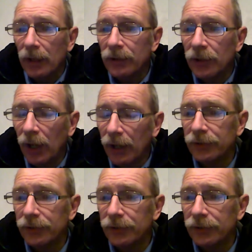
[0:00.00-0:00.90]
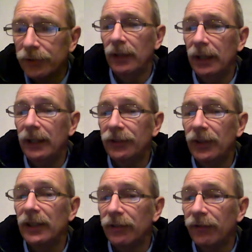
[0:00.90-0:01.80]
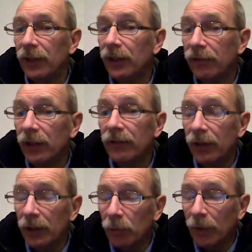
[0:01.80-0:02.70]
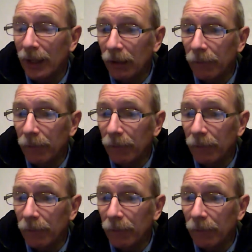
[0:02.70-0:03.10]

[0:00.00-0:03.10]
does, in a sense, fit the flood very well.